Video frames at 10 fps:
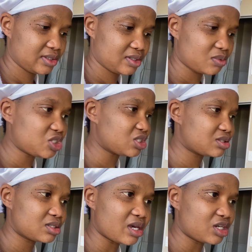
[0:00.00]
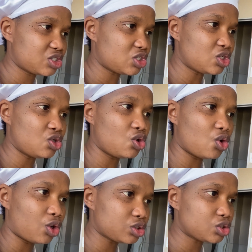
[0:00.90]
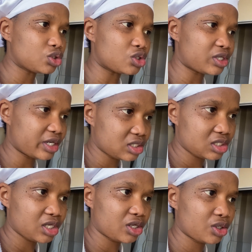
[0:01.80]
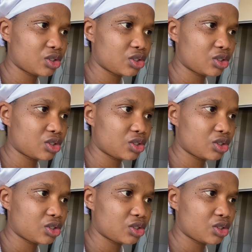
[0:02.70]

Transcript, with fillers: which is actually not a good idea